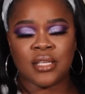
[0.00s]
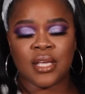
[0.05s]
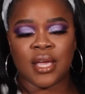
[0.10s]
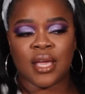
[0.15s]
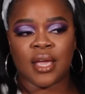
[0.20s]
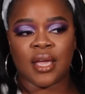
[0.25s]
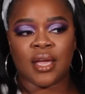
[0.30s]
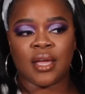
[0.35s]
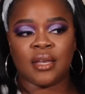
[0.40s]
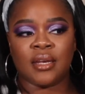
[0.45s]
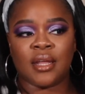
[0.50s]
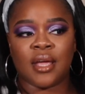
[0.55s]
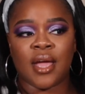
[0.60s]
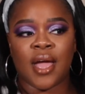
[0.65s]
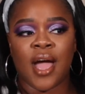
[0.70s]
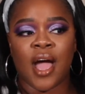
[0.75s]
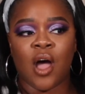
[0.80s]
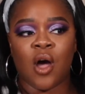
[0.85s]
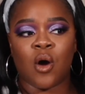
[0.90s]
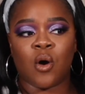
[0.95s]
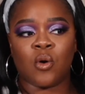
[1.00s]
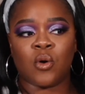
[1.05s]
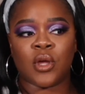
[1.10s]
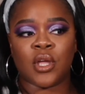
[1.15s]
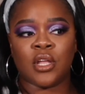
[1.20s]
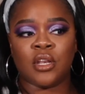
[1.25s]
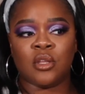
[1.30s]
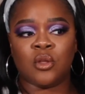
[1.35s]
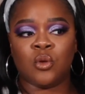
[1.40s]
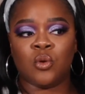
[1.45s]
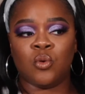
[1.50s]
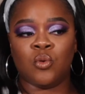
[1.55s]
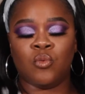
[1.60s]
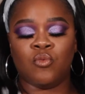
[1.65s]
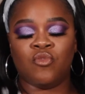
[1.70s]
and how can you